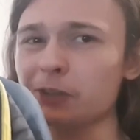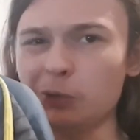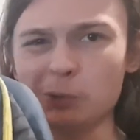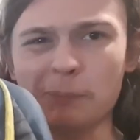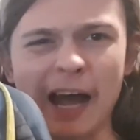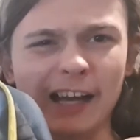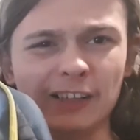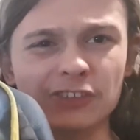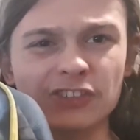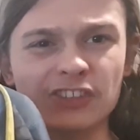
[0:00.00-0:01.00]
your pack
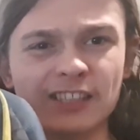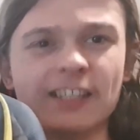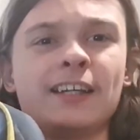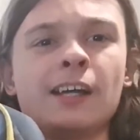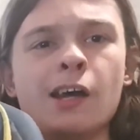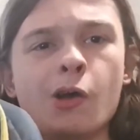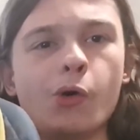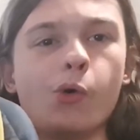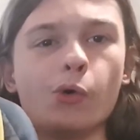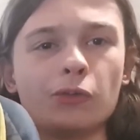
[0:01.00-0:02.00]
lunch in there,
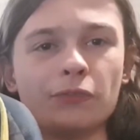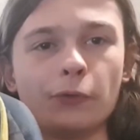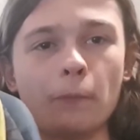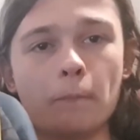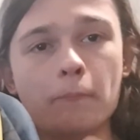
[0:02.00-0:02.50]
all of your